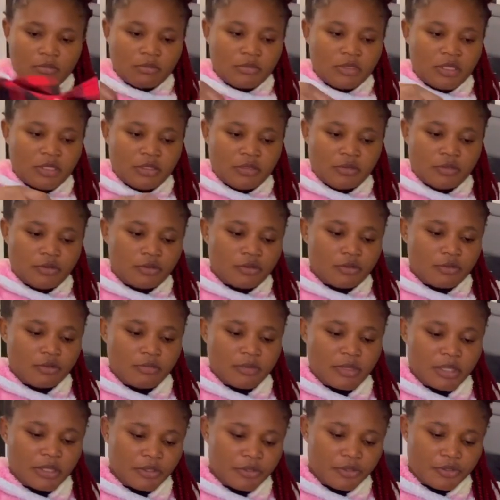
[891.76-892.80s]
One is also
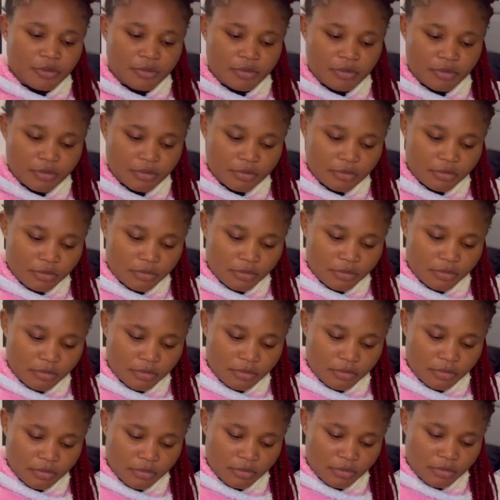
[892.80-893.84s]
manageable.
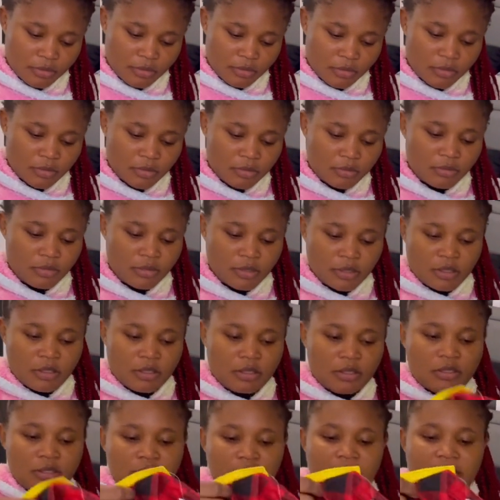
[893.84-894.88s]
This
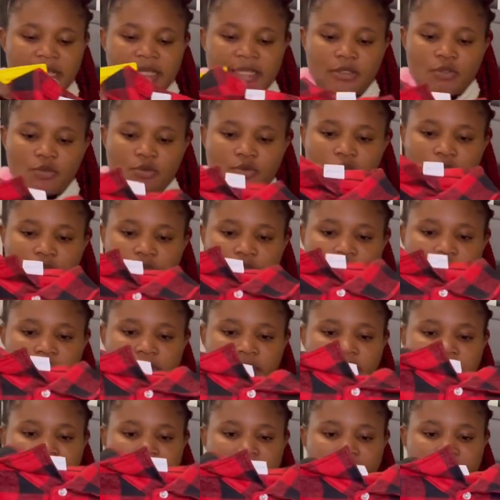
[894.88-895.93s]
is in size 2 to 3
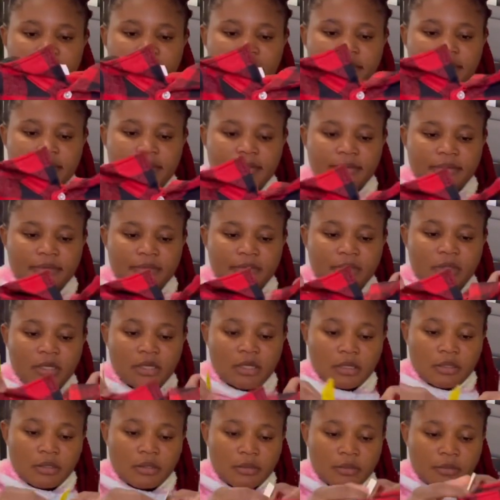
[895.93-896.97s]
years.
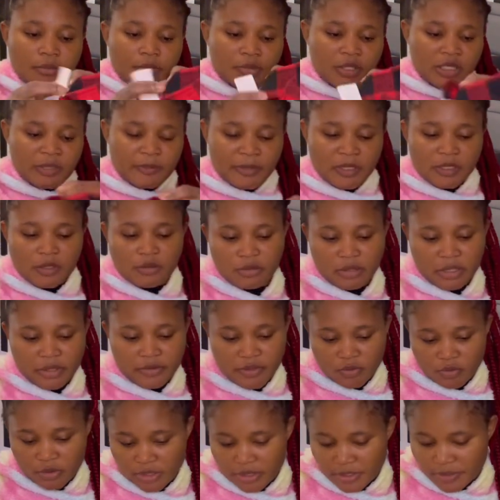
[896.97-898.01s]
This particular
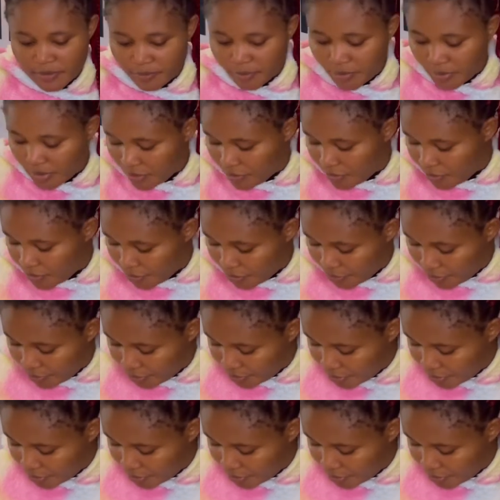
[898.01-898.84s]
red one is big, oh,